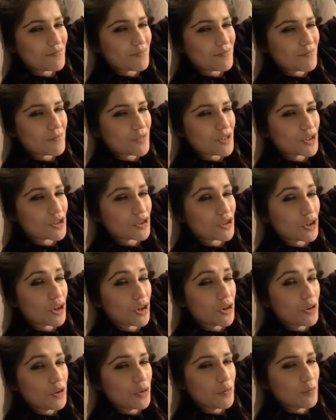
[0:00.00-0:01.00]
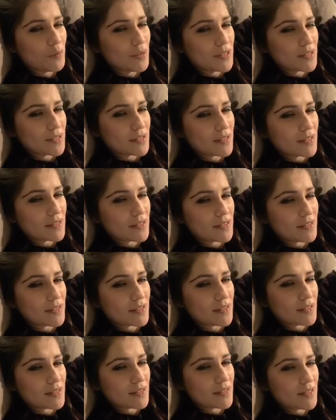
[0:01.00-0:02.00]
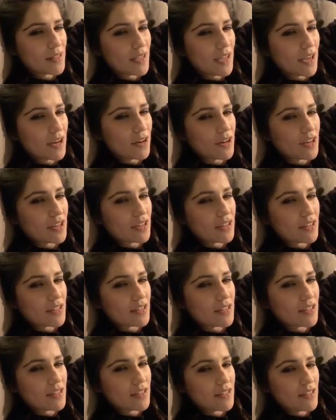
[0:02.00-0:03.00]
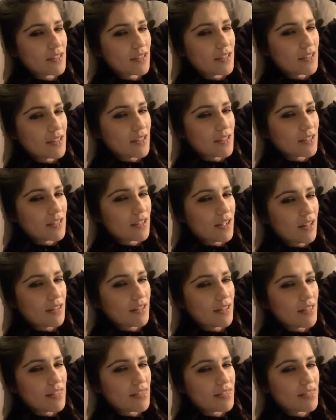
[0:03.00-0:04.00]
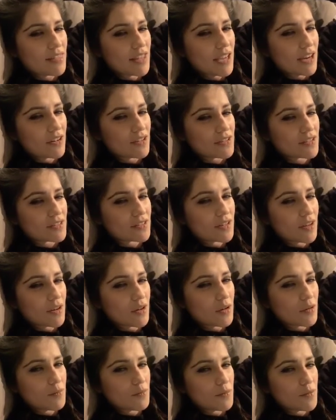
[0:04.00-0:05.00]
Should start a new business, Eric. Call it Theriscope.